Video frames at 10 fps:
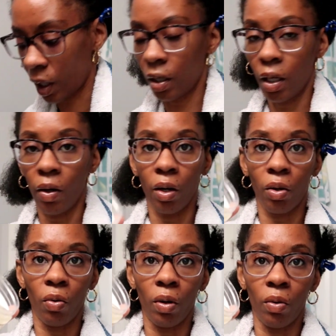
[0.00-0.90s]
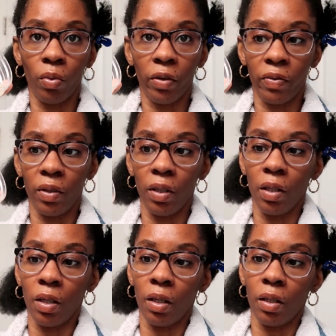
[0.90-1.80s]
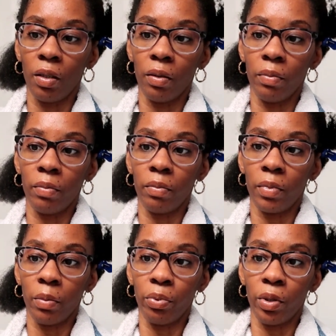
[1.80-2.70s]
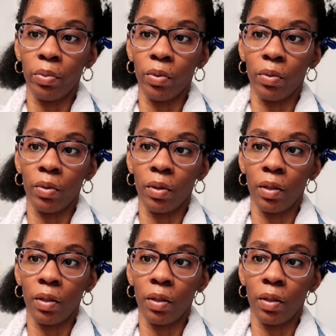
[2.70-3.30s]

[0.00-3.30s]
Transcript: And now i go in with the um, the pre-poo.